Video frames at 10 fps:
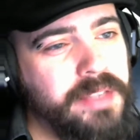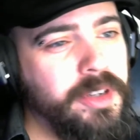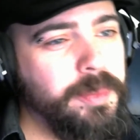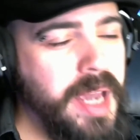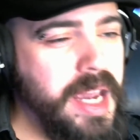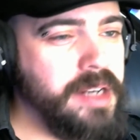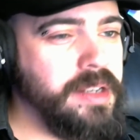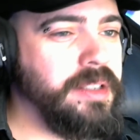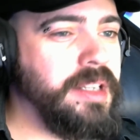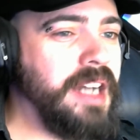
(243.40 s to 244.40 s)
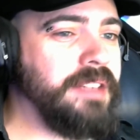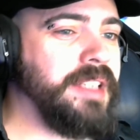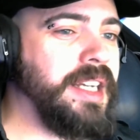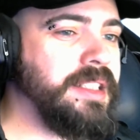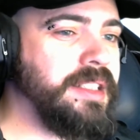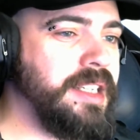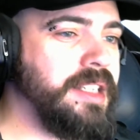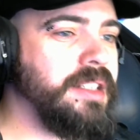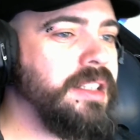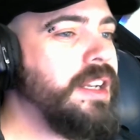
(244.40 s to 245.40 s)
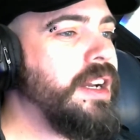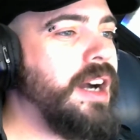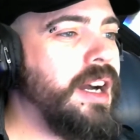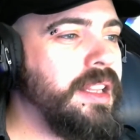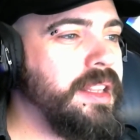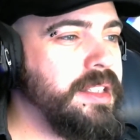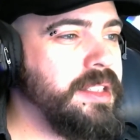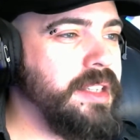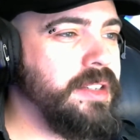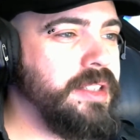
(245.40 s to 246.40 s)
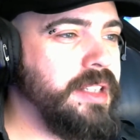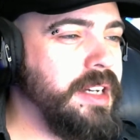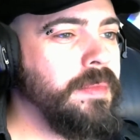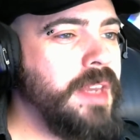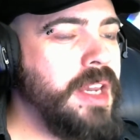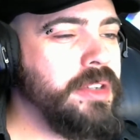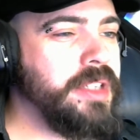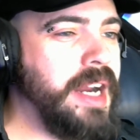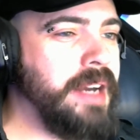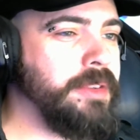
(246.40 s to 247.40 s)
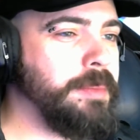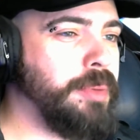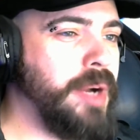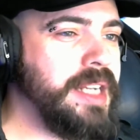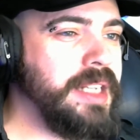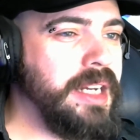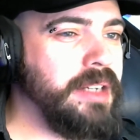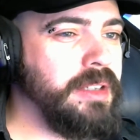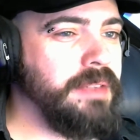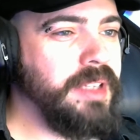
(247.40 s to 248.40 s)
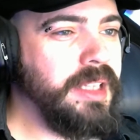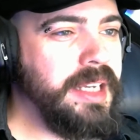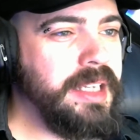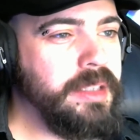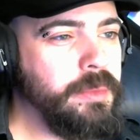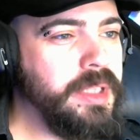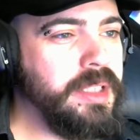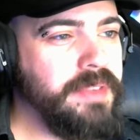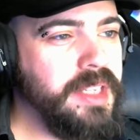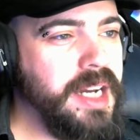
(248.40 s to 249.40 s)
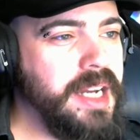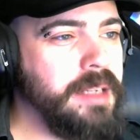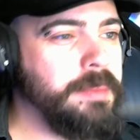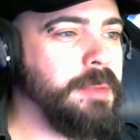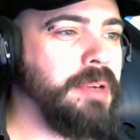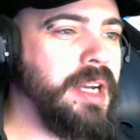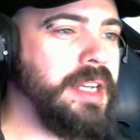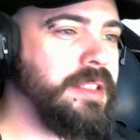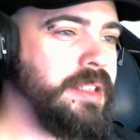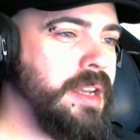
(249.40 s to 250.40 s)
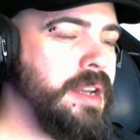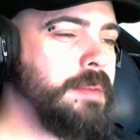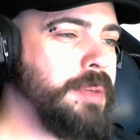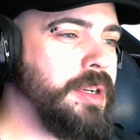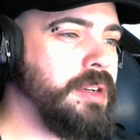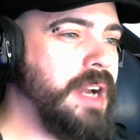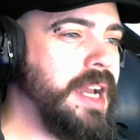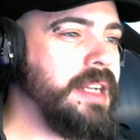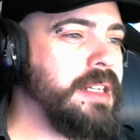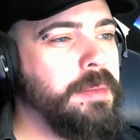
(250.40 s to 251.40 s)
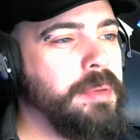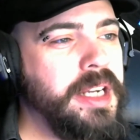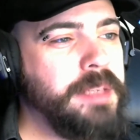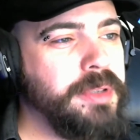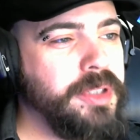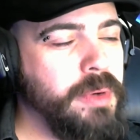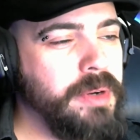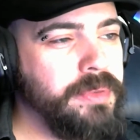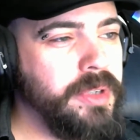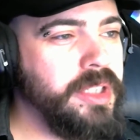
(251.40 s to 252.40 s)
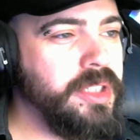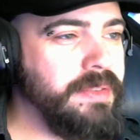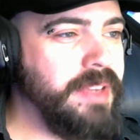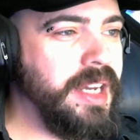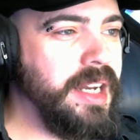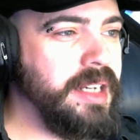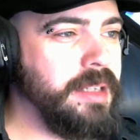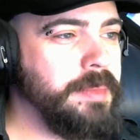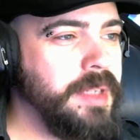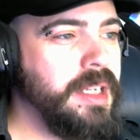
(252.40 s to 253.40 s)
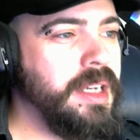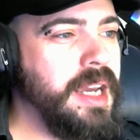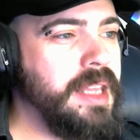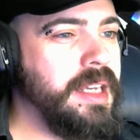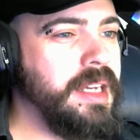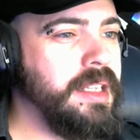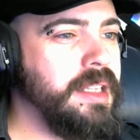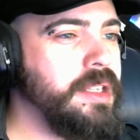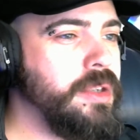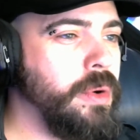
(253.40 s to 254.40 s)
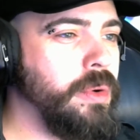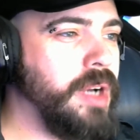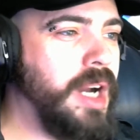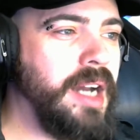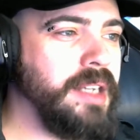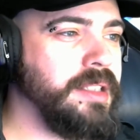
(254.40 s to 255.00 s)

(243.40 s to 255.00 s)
panels, galvanized steel, all of this other stuff, here's kind of a breakdown of the length and width of the item, the price per item, price per square footage of that item, and then the total cost